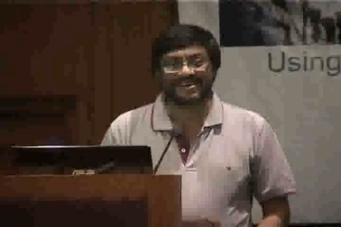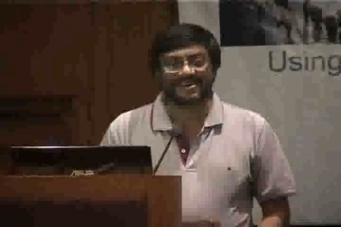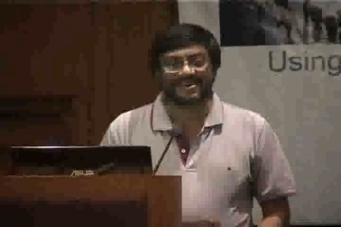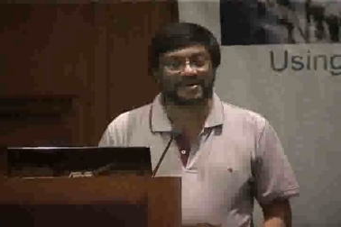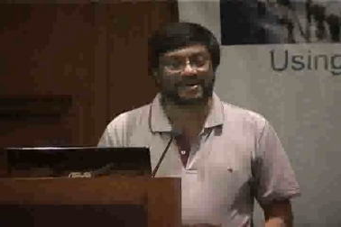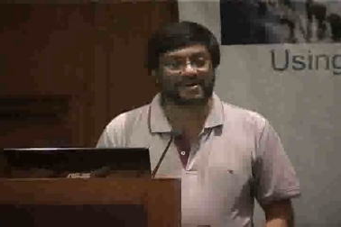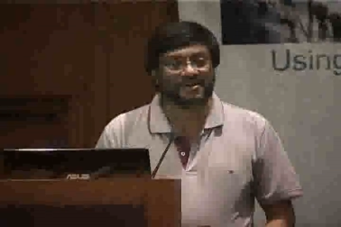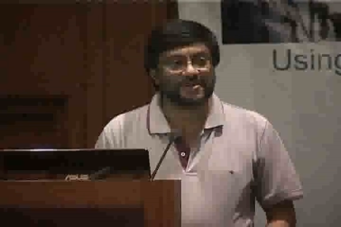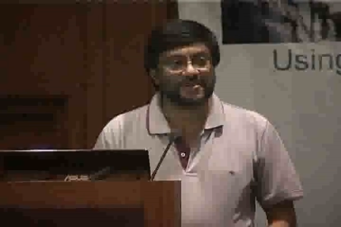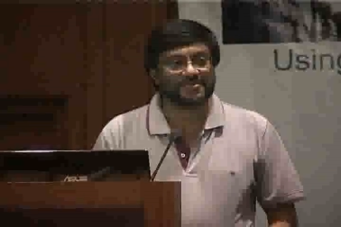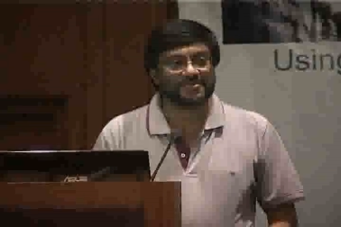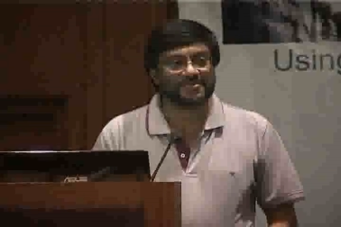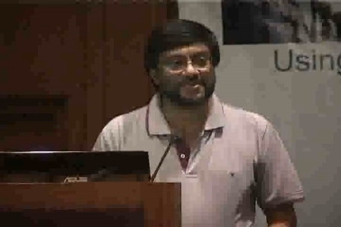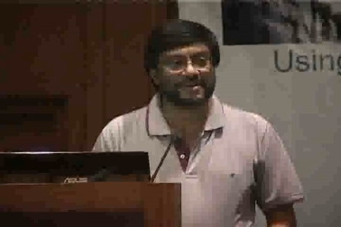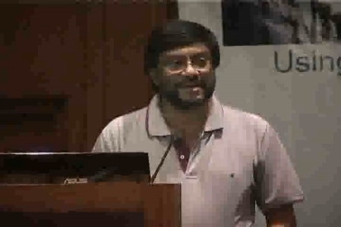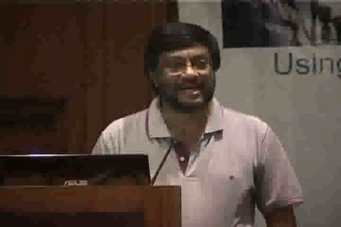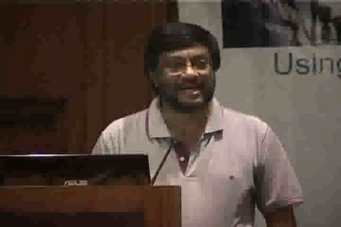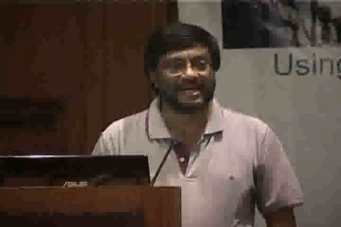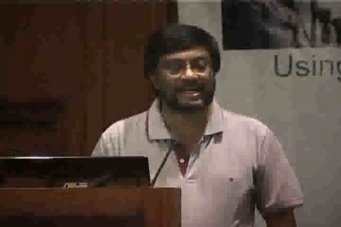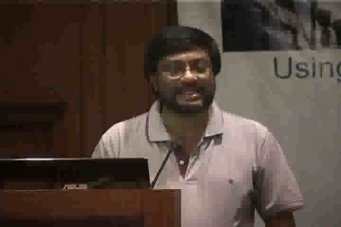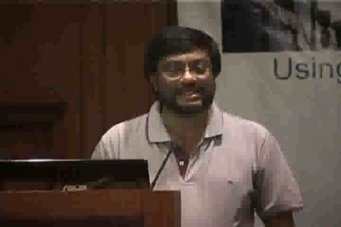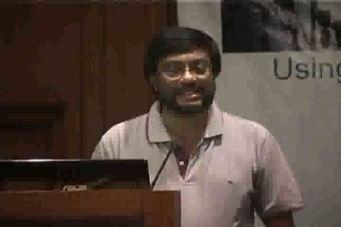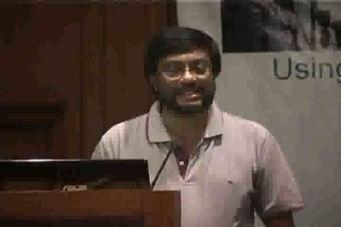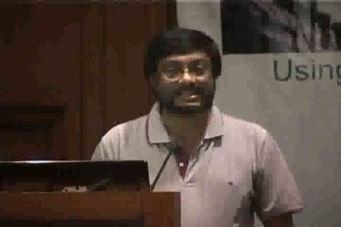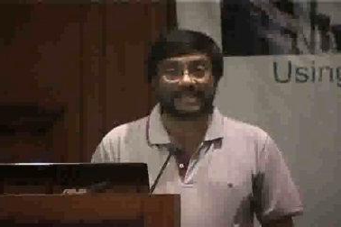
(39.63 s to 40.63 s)
Uh,
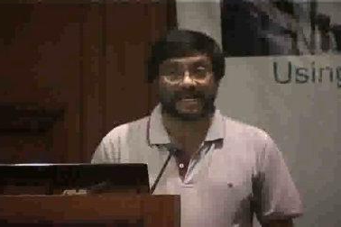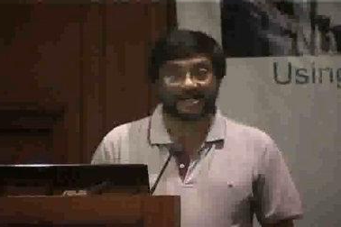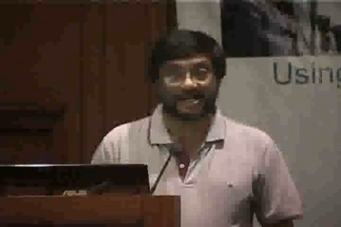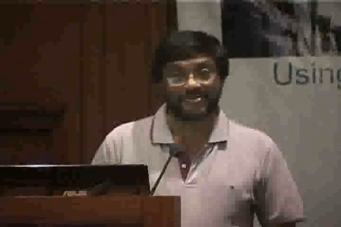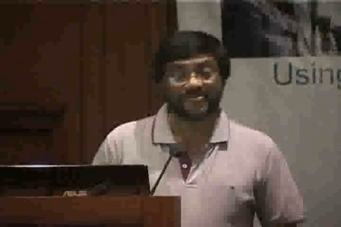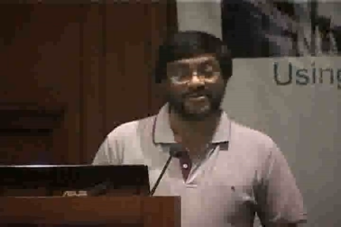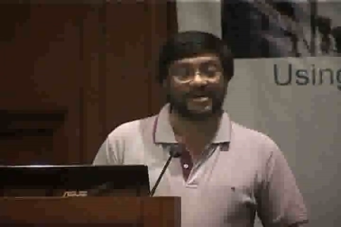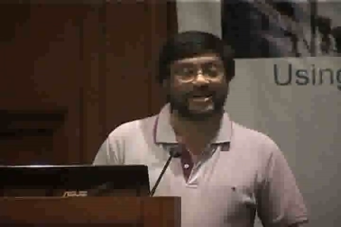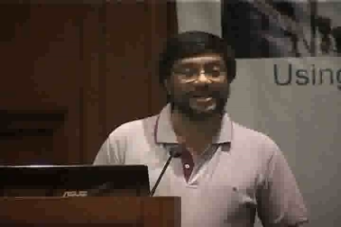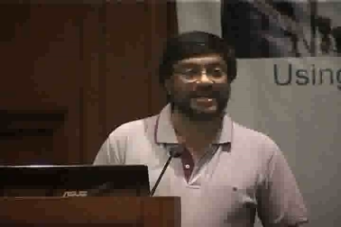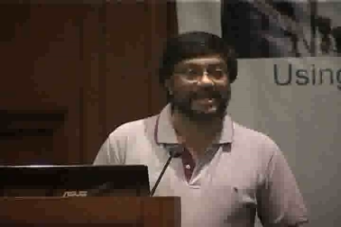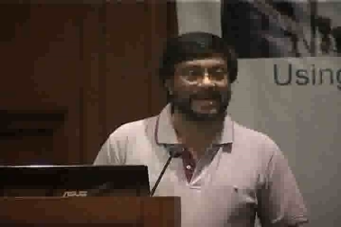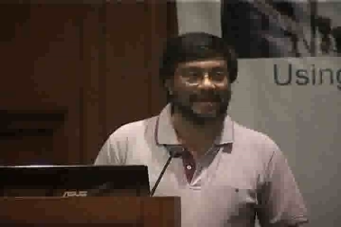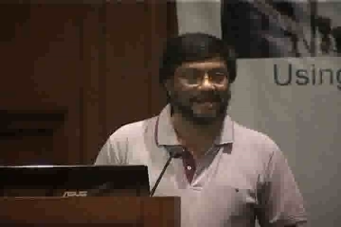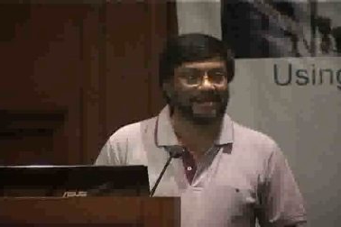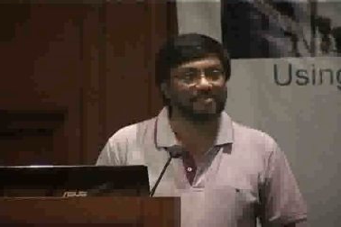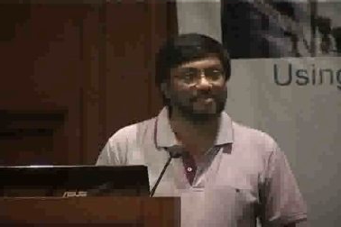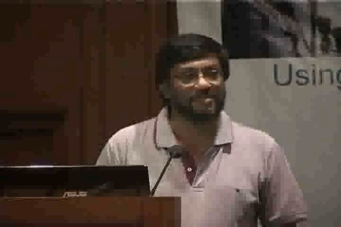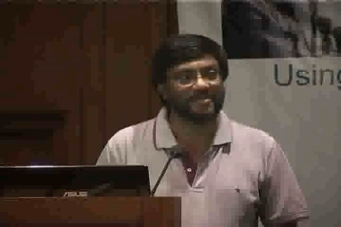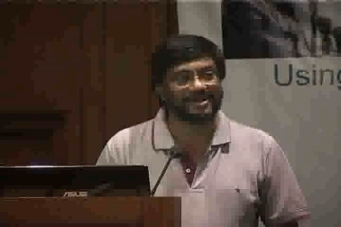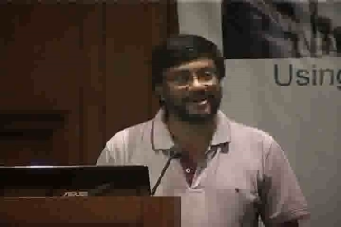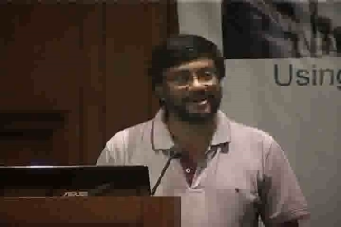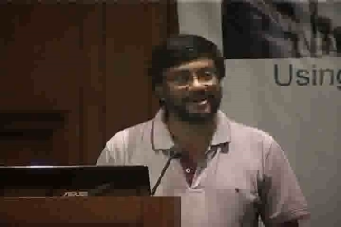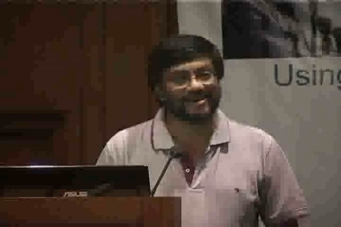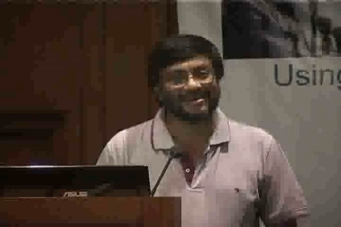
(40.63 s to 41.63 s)
and that really
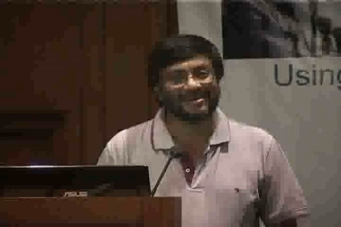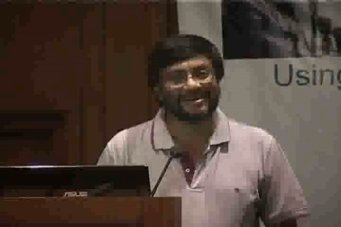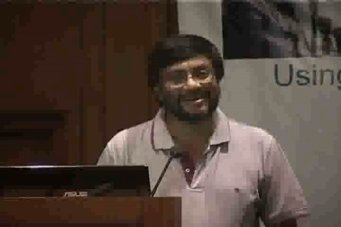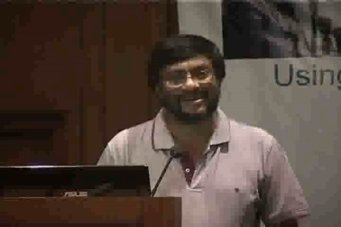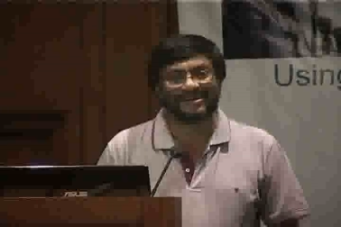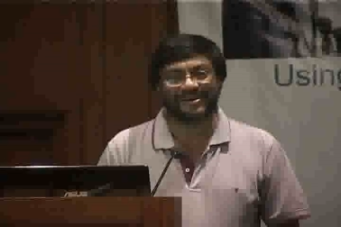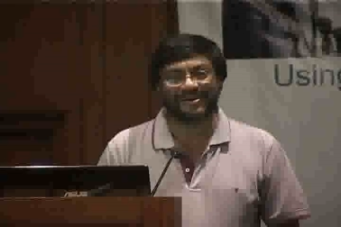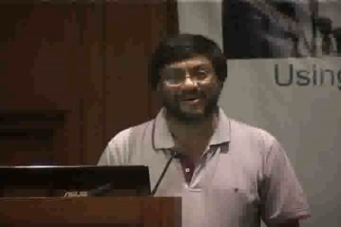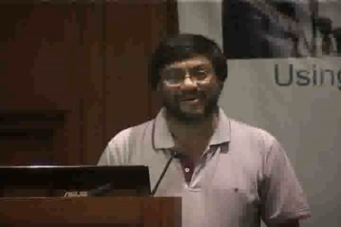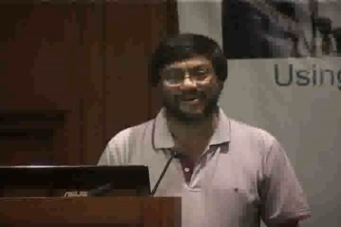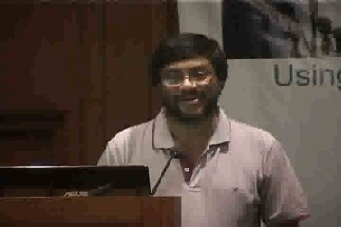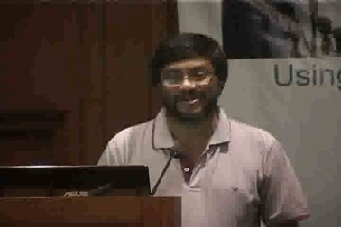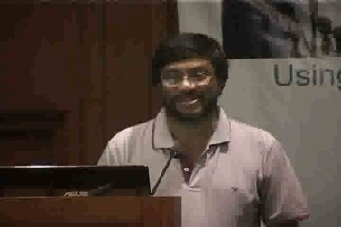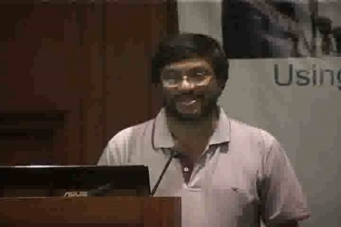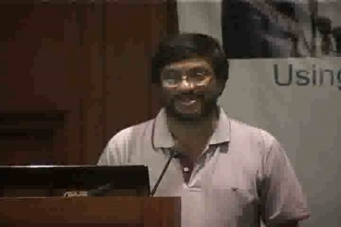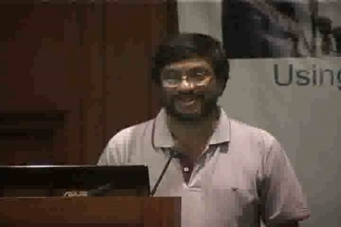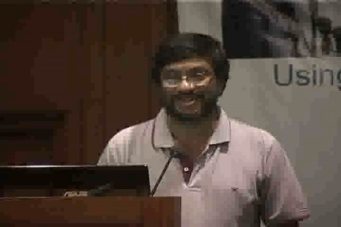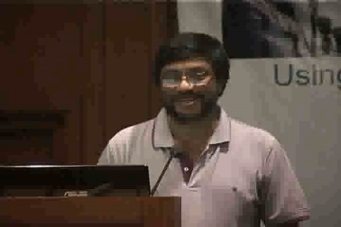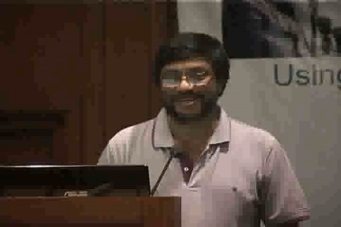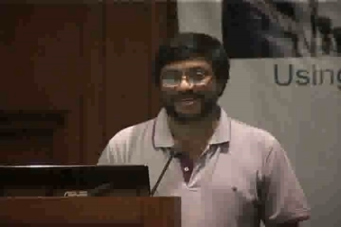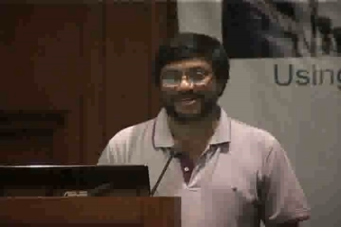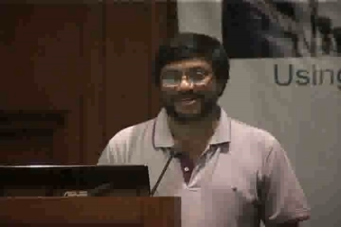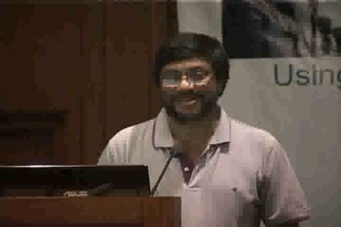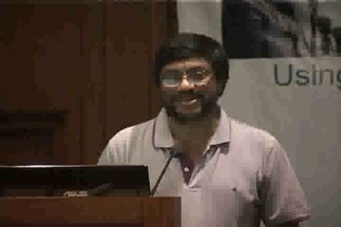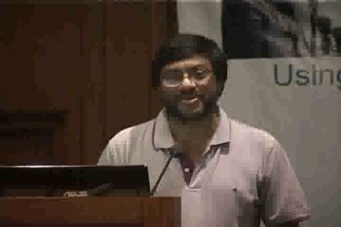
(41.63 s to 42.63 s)
helped me a
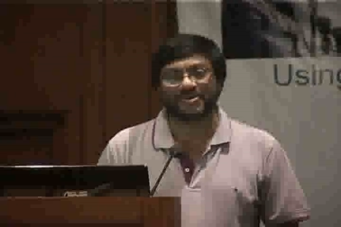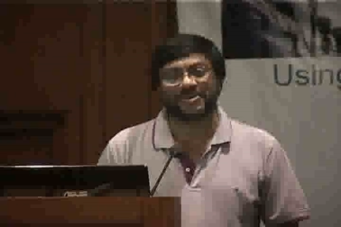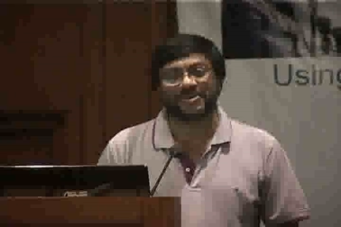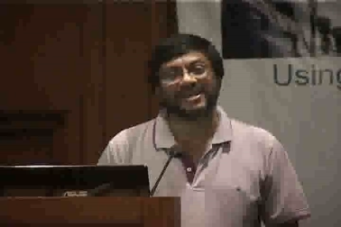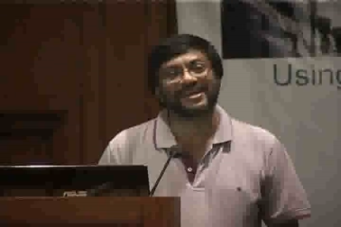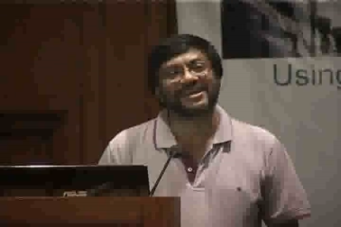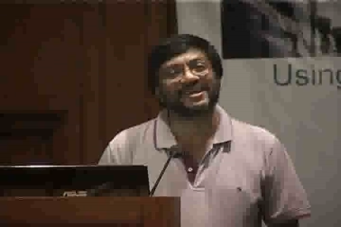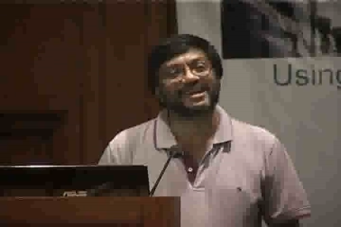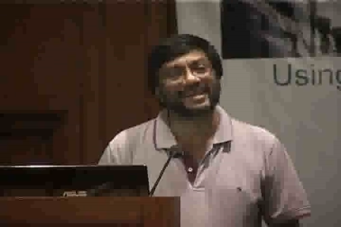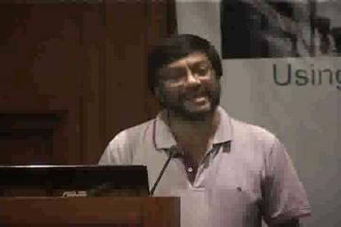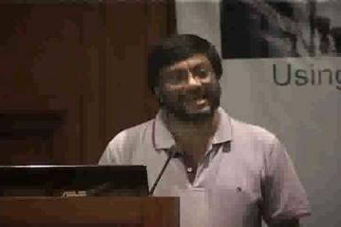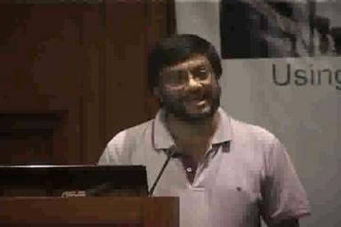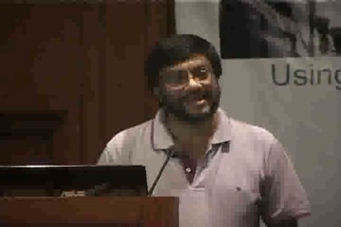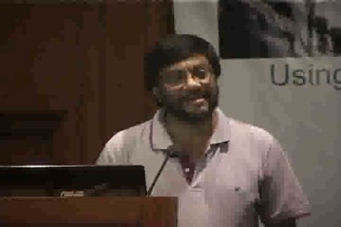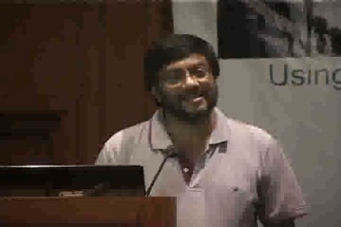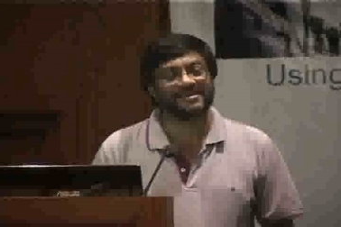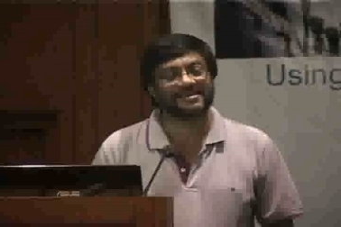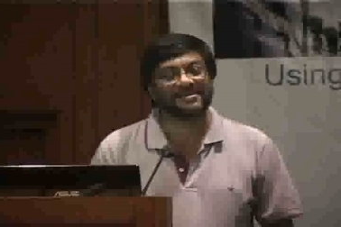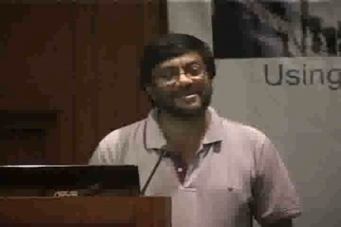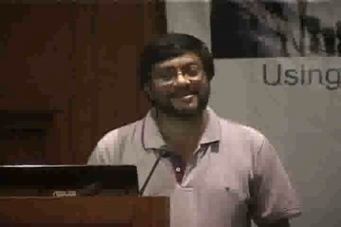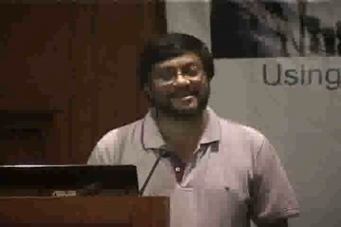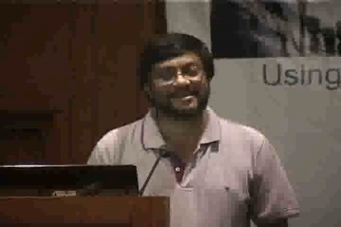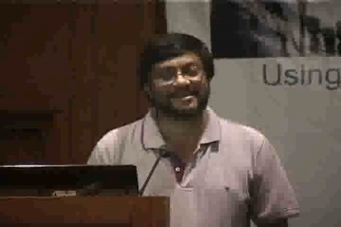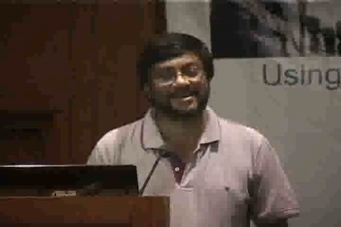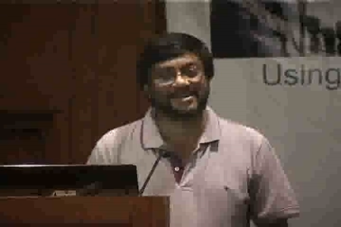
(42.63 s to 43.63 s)
lot in doing
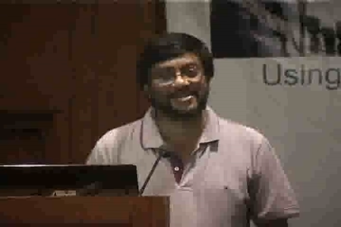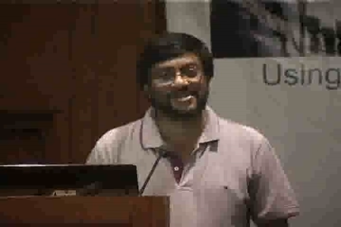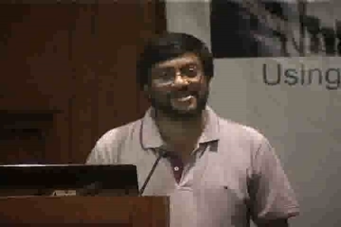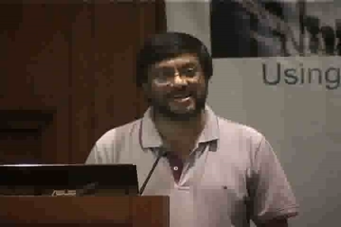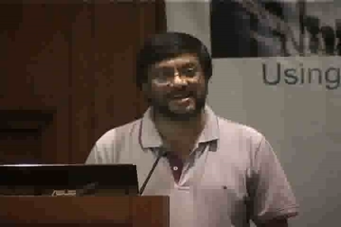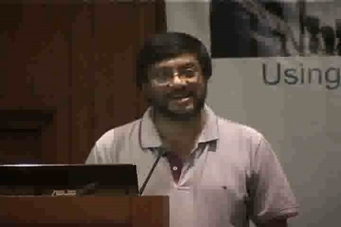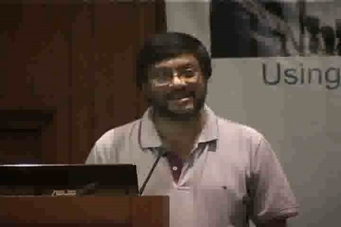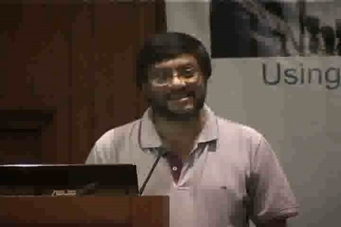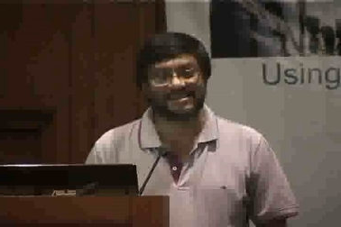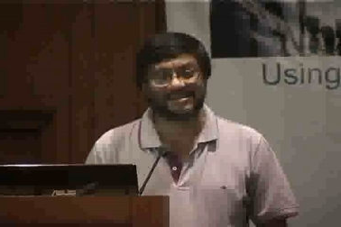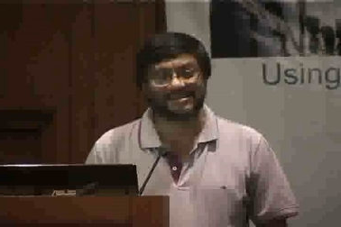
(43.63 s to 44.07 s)
in things in